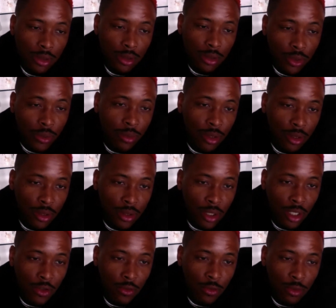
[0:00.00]
We being
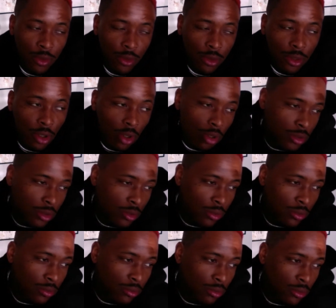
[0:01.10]
safe, but we also
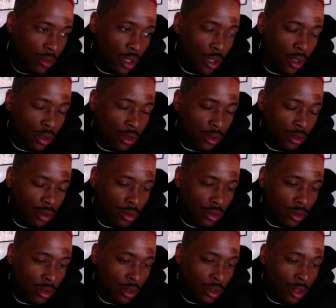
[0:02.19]
like
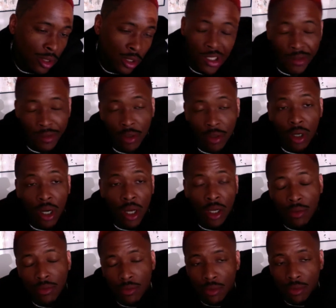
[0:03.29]
living our life,
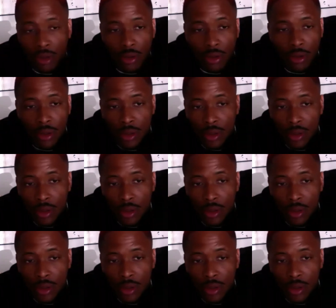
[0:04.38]
you know.